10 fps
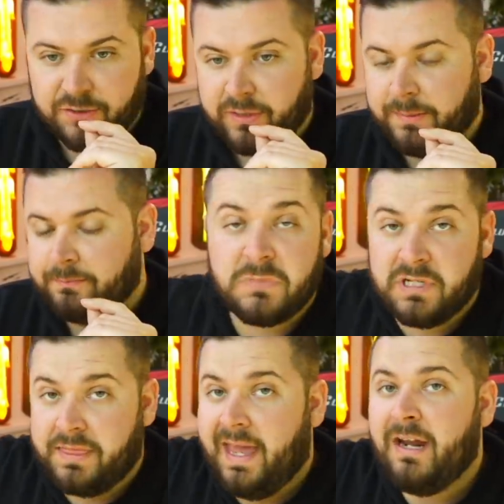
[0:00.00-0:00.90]
screen.
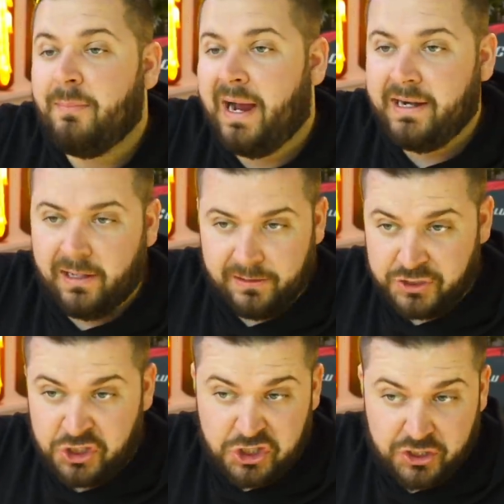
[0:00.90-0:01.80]
To that of my
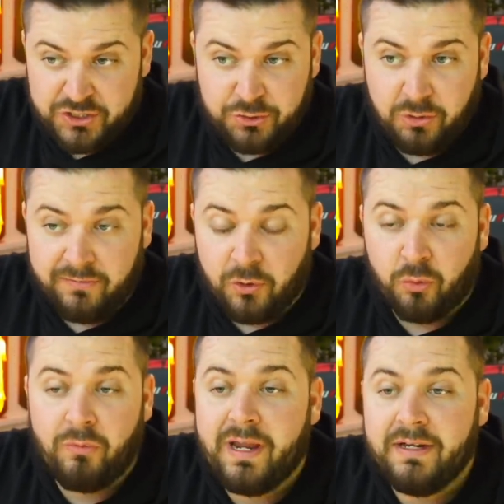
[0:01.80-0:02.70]
knowledge, just sort of
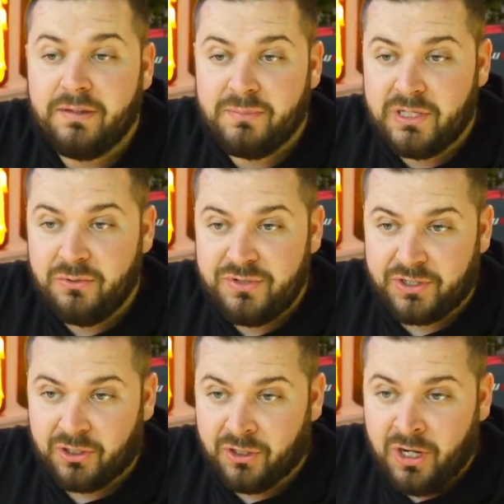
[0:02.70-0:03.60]
a random
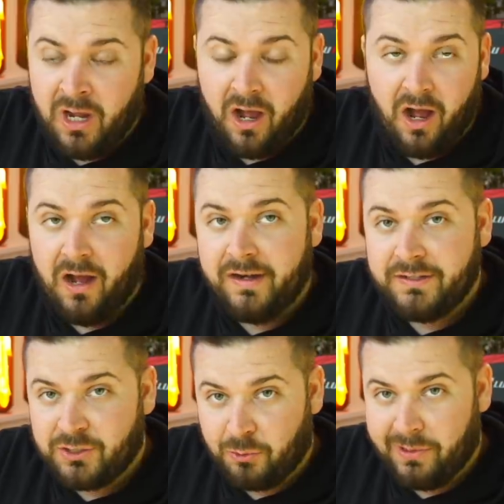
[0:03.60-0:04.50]
user
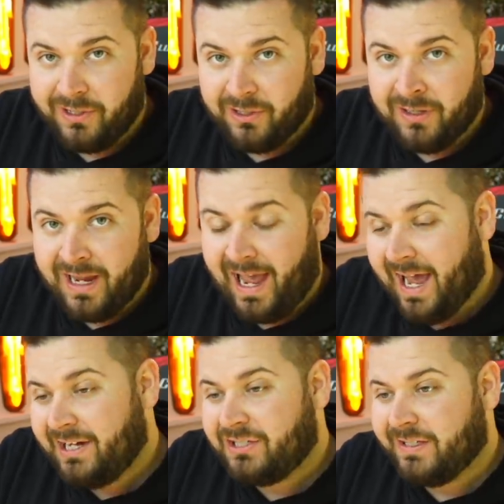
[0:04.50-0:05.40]
on Twitter
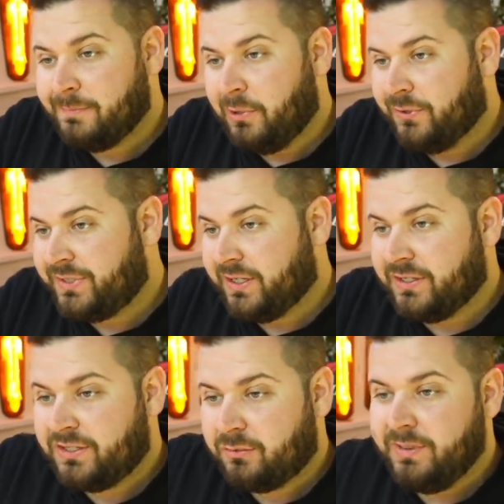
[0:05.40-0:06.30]
actually posted a
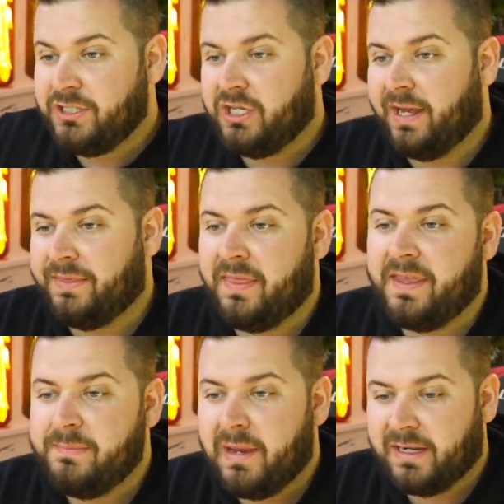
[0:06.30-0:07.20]
screenshot that
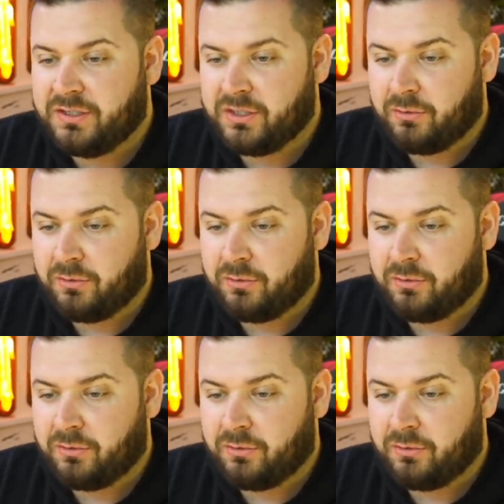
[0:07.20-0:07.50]
they managed to